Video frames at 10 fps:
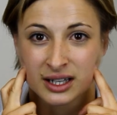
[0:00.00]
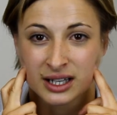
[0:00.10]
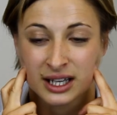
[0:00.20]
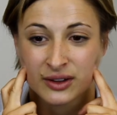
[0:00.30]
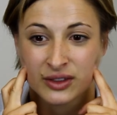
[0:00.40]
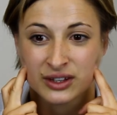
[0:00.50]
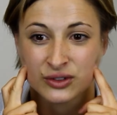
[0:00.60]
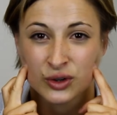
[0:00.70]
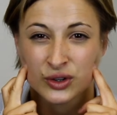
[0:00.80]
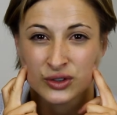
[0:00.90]
Now, there's
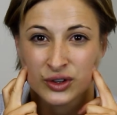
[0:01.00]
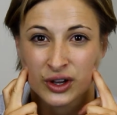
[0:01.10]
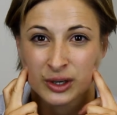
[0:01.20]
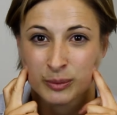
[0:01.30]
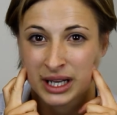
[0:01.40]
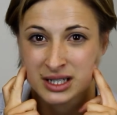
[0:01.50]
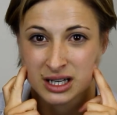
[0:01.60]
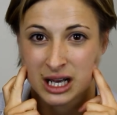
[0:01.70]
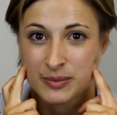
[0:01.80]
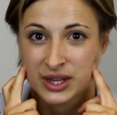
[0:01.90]
no certain amount of
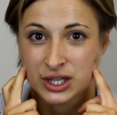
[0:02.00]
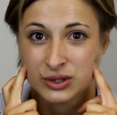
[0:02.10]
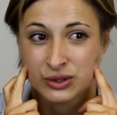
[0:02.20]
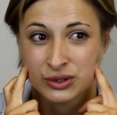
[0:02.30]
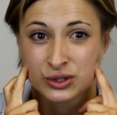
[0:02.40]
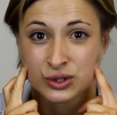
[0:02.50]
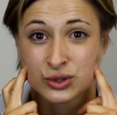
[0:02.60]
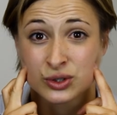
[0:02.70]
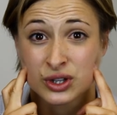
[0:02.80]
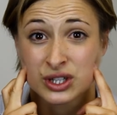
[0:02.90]
time that you
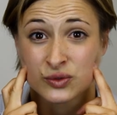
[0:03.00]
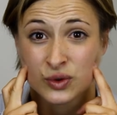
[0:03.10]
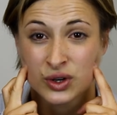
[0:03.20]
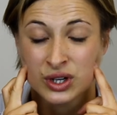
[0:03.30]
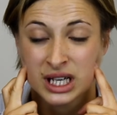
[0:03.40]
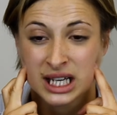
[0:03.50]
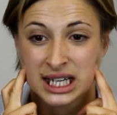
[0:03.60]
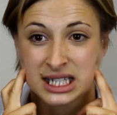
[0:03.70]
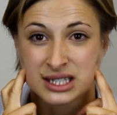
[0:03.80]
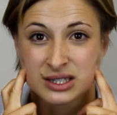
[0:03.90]
should do this for.
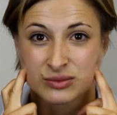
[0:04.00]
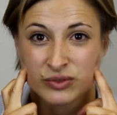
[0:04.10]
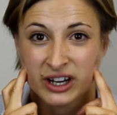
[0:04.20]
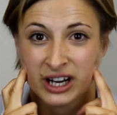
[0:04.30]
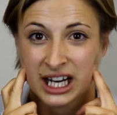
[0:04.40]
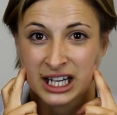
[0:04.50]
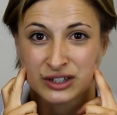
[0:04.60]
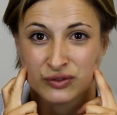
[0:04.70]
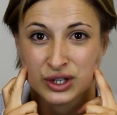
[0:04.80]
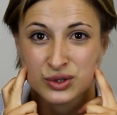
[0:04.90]
It's very
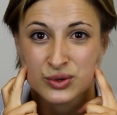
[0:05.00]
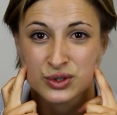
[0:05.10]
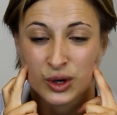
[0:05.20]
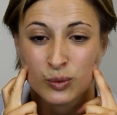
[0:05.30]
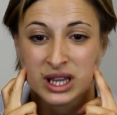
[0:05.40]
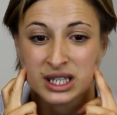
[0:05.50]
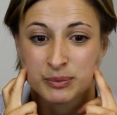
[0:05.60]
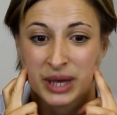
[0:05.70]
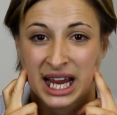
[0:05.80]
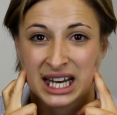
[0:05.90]
individual, so when the
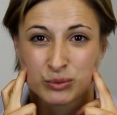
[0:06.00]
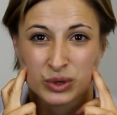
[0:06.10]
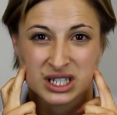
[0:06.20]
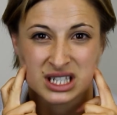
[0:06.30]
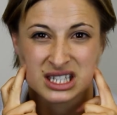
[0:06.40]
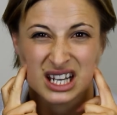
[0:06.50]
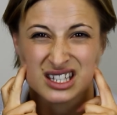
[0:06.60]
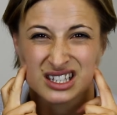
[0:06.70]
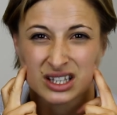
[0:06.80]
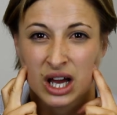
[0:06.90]
pain and pressure
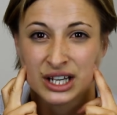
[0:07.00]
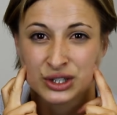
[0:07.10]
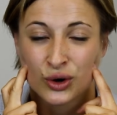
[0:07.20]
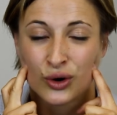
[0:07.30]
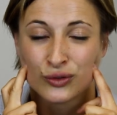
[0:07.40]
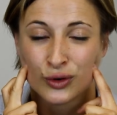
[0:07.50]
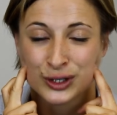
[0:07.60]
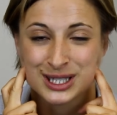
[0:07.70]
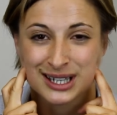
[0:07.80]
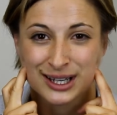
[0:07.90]
starts to lighten off or
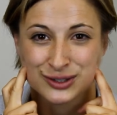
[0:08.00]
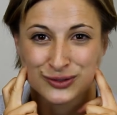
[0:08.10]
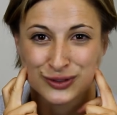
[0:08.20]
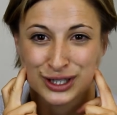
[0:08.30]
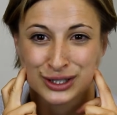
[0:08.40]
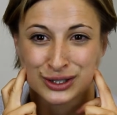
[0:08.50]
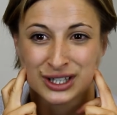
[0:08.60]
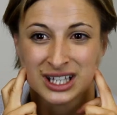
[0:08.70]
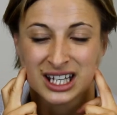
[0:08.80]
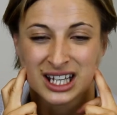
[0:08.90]
you start to feel
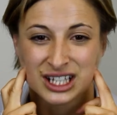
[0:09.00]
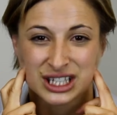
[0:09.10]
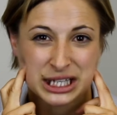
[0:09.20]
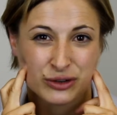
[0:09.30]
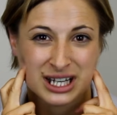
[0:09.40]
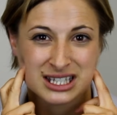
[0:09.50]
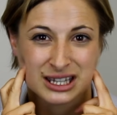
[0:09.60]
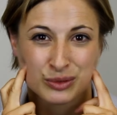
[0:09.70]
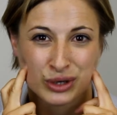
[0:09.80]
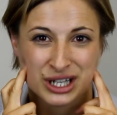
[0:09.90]
a decrease
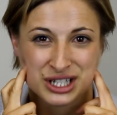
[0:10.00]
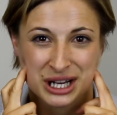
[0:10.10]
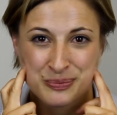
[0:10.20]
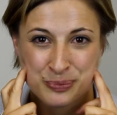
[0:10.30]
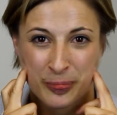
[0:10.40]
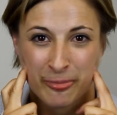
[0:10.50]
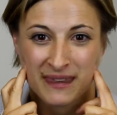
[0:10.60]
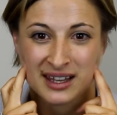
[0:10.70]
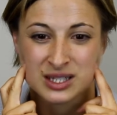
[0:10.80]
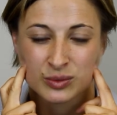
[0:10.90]
in the pressure,
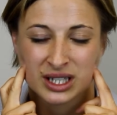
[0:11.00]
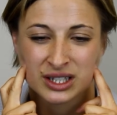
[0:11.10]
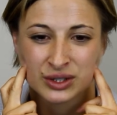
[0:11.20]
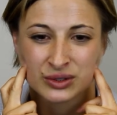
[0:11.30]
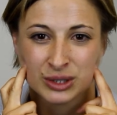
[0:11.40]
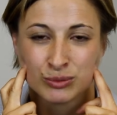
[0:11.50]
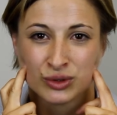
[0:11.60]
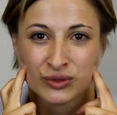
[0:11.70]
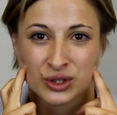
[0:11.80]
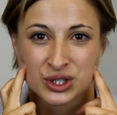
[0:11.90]
that's when you
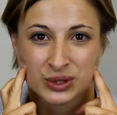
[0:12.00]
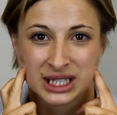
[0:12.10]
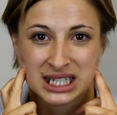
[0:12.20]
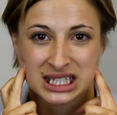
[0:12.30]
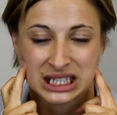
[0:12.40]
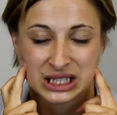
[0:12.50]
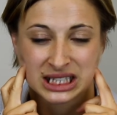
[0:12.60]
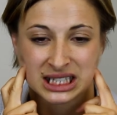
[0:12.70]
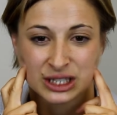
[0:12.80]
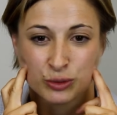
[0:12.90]
move on to a next
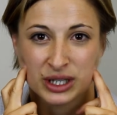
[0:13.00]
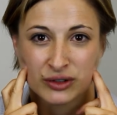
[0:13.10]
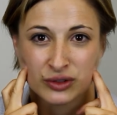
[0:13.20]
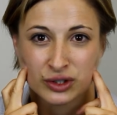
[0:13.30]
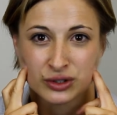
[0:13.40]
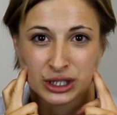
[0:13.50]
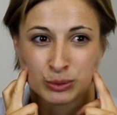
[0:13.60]
area. There'll be a few trigger